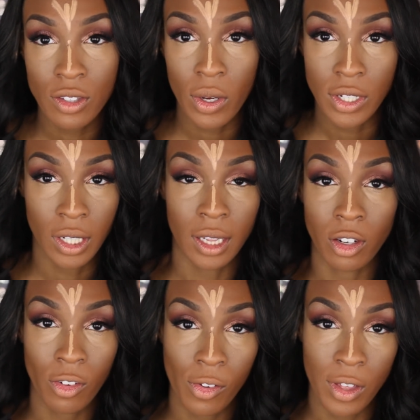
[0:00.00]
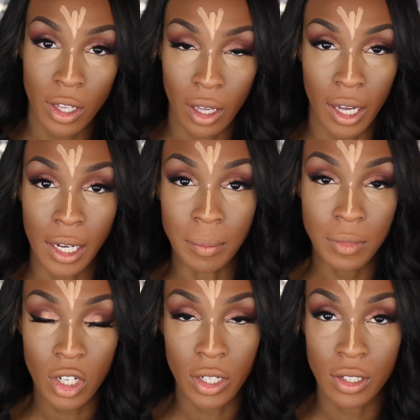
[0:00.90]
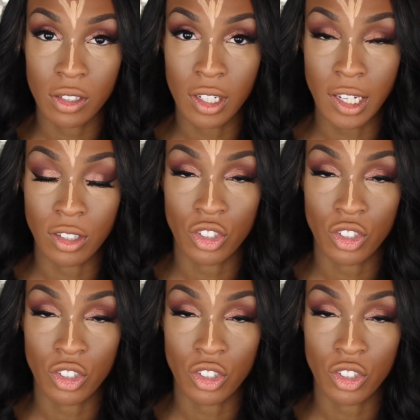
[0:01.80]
So I took a little of the Tarte